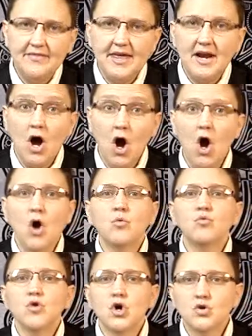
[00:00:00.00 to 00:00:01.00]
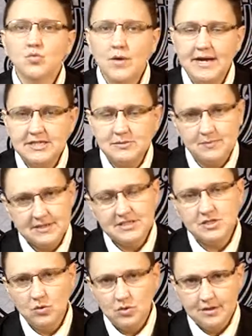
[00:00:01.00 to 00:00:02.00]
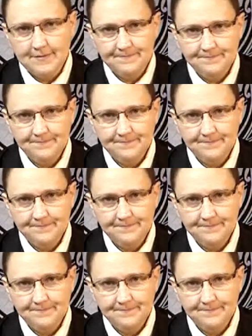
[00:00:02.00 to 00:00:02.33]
that all roadways be solar.